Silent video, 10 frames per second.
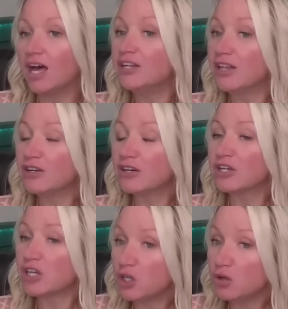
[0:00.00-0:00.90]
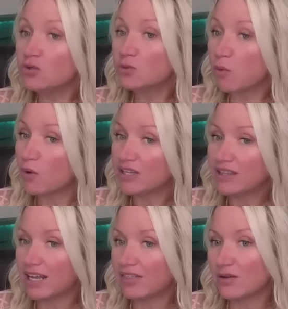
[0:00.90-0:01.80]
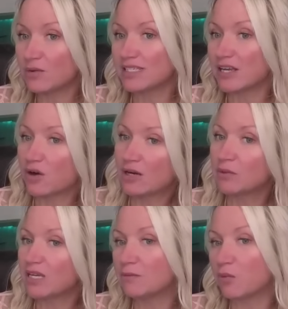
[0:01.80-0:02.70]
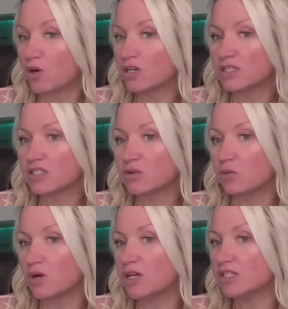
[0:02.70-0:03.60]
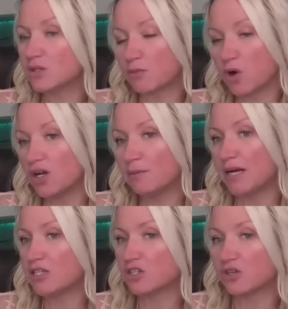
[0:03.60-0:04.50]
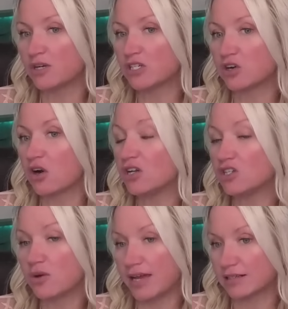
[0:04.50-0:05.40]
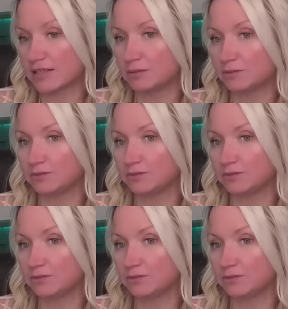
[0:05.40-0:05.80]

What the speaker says: Another huge point that I think was incredibly important was brought up by Dr. Rentschler on direct.